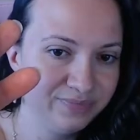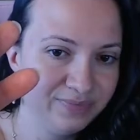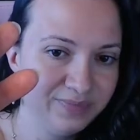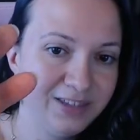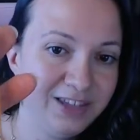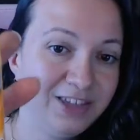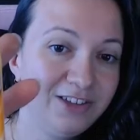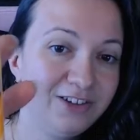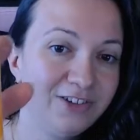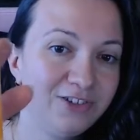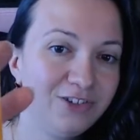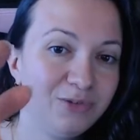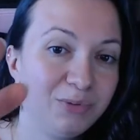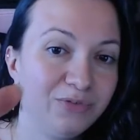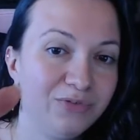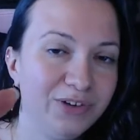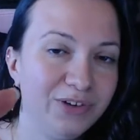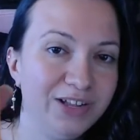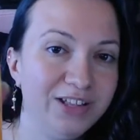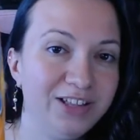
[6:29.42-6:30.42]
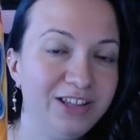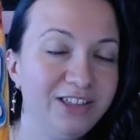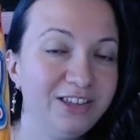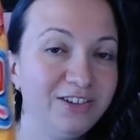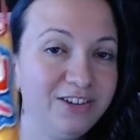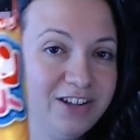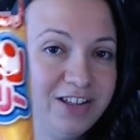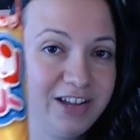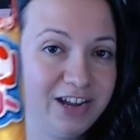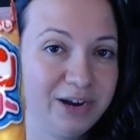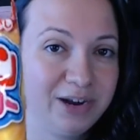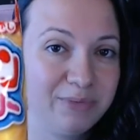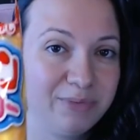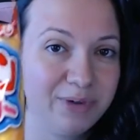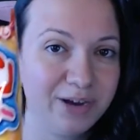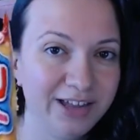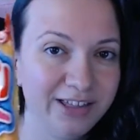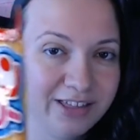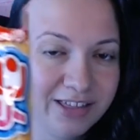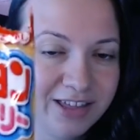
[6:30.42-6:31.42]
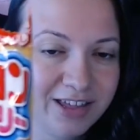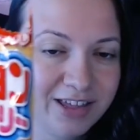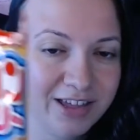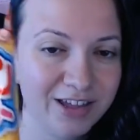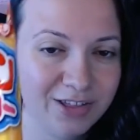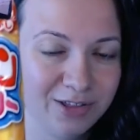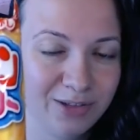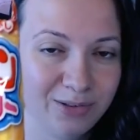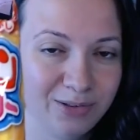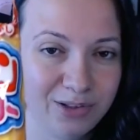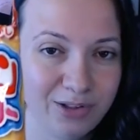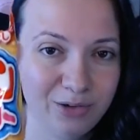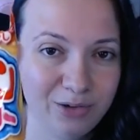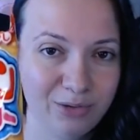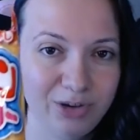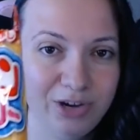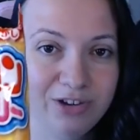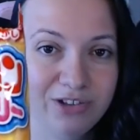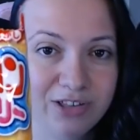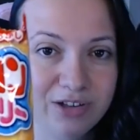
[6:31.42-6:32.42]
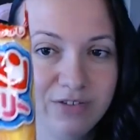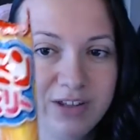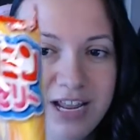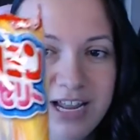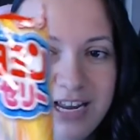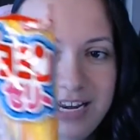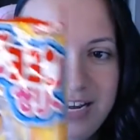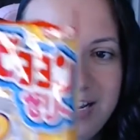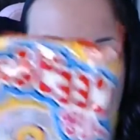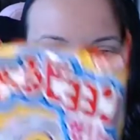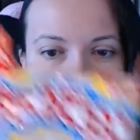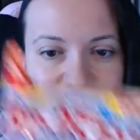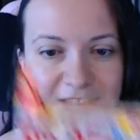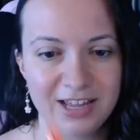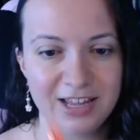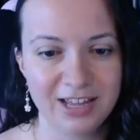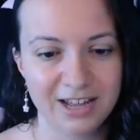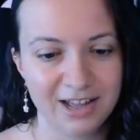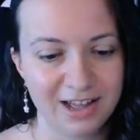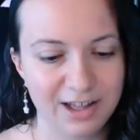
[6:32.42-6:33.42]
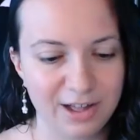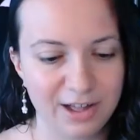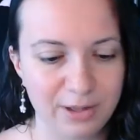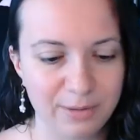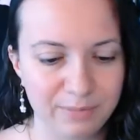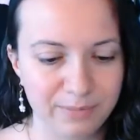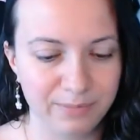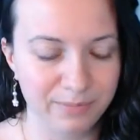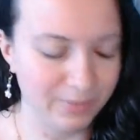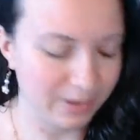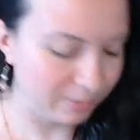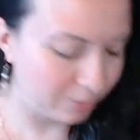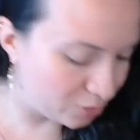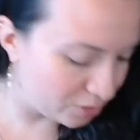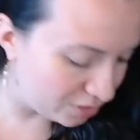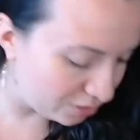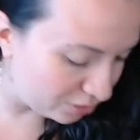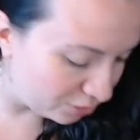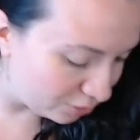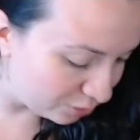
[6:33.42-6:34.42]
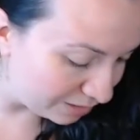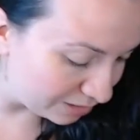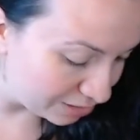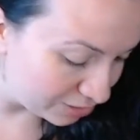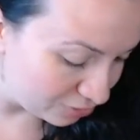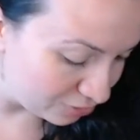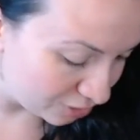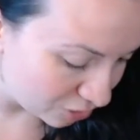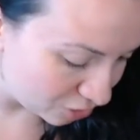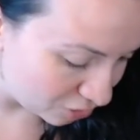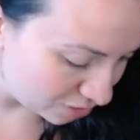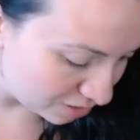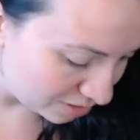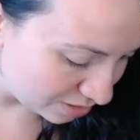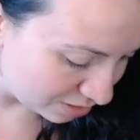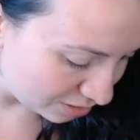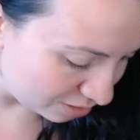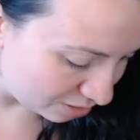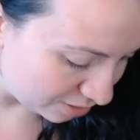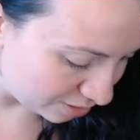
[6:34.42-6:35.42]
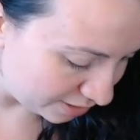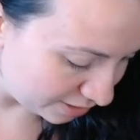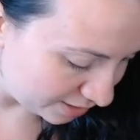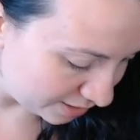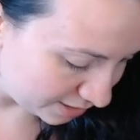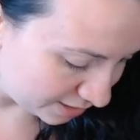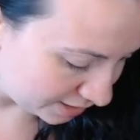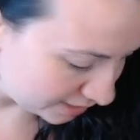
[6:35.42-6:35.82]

These are super fun. These are the DIYs. So the do-it-yourself candies. I'm going to assume the instructions are in